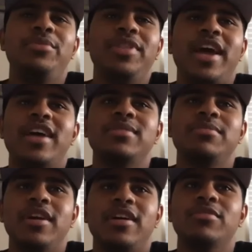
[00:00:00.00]
that has a
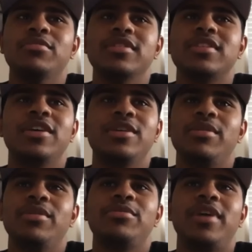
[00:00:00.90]
Miata will tell you
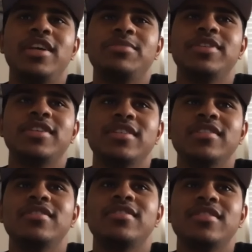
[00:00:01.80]
otherwise
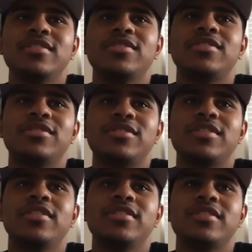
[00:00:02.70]
because there's
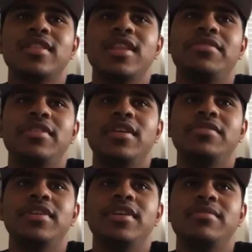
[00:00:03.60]
still this level
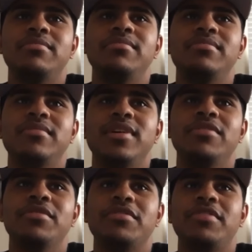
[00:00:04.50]

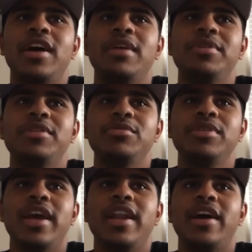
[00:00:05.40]
of refinement you
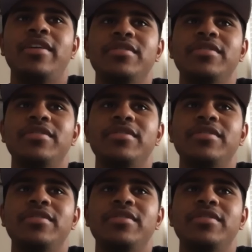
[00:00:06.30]
get out of